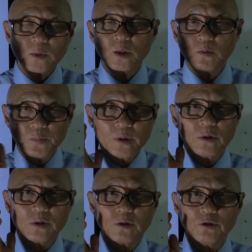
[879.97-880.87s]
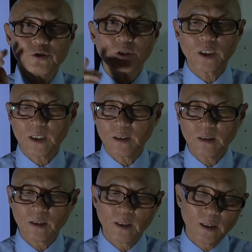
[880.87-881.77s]
to put the solution in
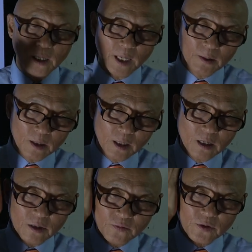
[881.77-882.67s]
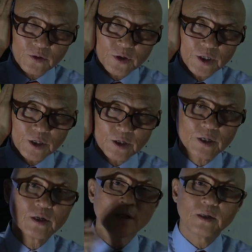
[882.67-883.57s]
and cover your
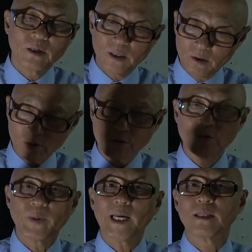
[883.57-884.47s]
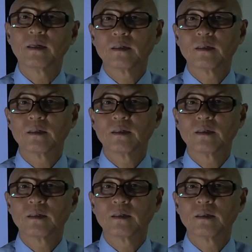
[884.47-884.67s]
ear and go to bed.